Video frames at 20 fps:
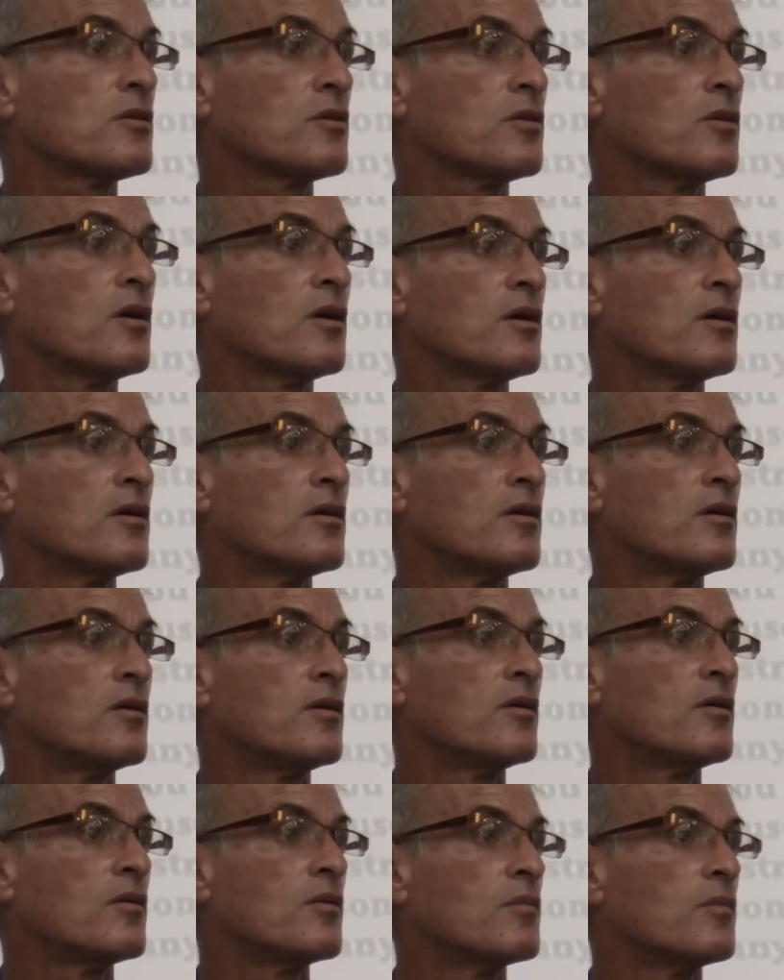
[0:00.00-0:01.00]
law
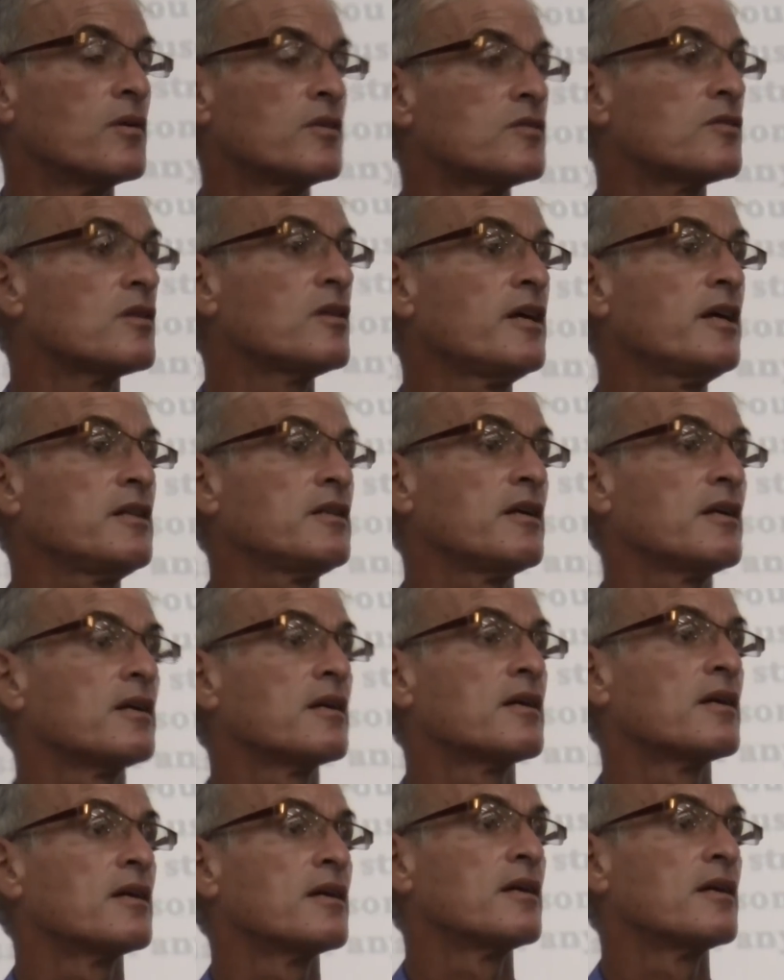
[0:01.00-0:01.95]
was leading.